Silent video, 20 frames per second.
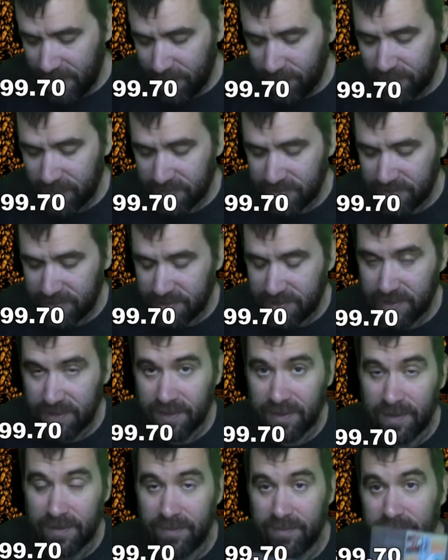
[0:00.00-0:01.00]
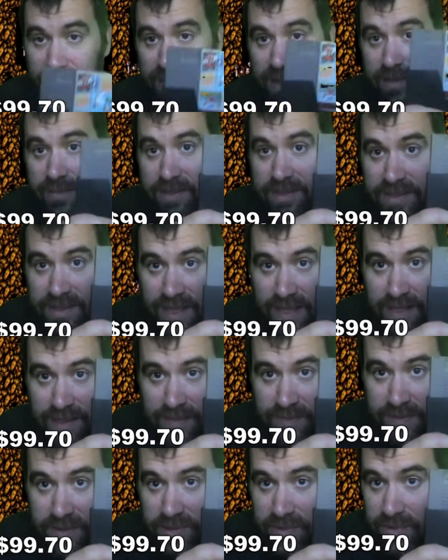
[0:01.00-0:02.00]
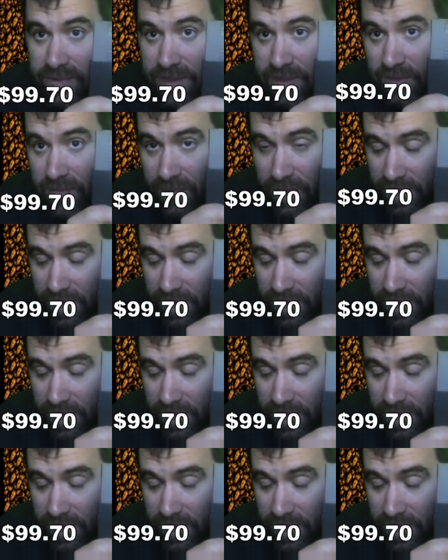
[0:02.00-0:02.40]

almost made the mistake of choosing